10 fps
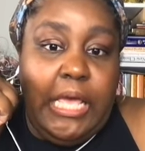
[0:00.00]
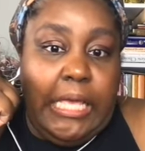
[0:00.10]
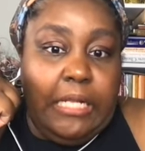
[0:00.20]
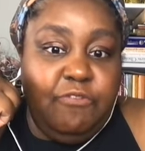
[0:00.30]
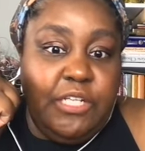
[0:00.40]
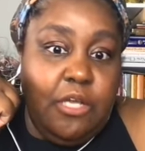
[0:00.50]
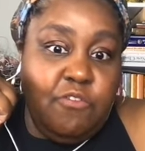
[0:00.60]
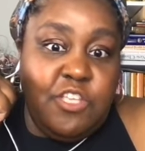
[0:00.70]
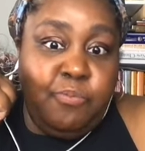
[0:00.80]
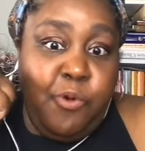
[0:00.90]
And
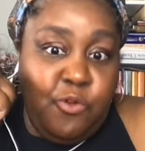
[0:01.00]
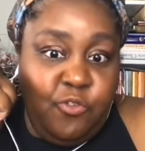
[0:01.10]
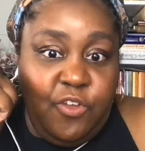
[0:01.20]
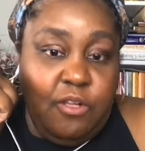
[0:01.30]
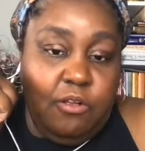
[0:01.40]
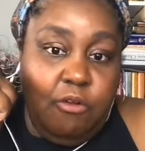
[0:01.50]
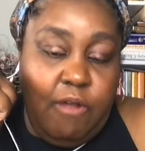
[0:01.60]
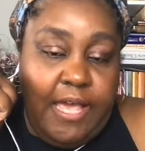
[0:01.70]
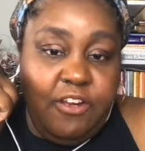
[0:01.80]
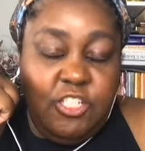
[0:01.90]
Valeria's purse fell on the
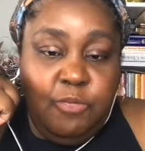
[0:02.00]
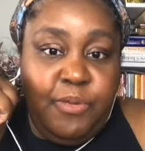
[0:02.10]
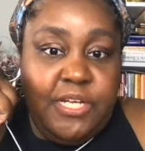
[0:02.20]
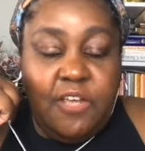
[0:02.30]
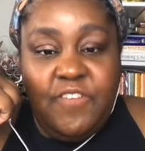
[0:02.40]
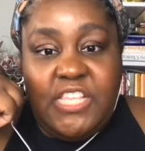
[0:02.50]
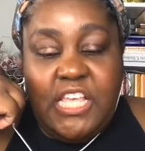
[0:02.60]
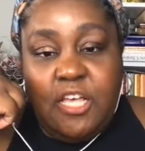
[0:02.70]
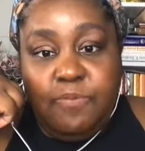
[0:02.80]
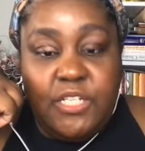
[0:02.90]
ground, and she picked
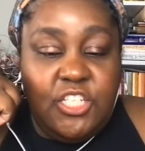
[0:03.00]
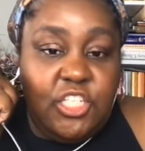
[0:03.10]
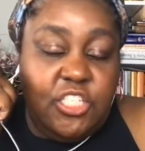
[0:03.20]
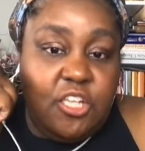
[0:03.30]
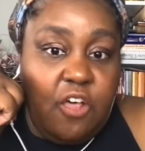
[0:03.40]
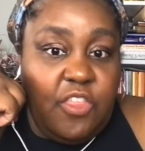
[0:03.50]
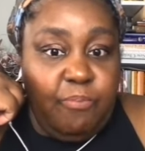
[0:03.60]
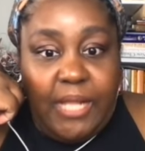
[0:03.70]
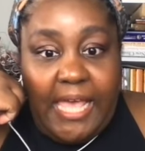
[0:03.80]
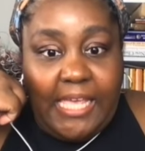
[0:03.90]
everything up, and then she saw the
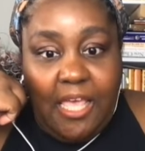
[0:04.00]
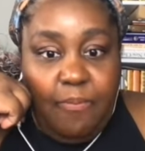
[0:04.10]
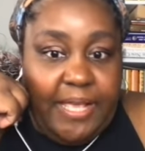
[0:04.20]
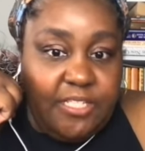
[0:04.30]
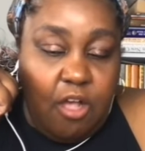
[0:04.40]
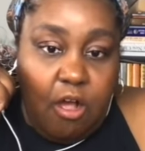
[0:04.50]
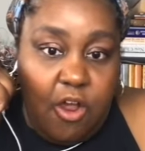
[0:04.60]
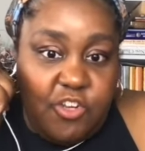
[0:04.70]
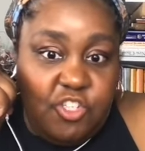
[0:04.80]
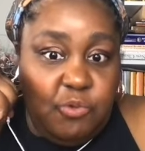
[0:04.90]
black Amex
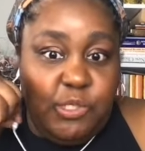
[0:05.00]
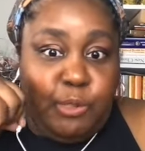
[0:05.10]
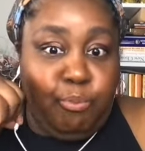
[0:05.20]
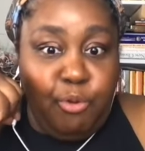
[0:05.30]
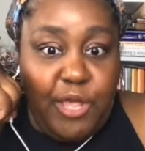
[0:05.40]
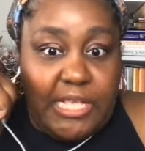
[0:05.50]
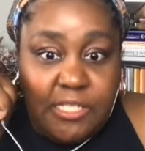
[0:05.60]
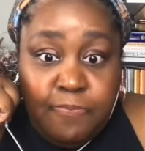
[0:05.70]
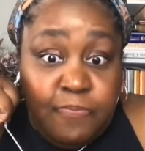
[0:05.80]
card, and she was impressed.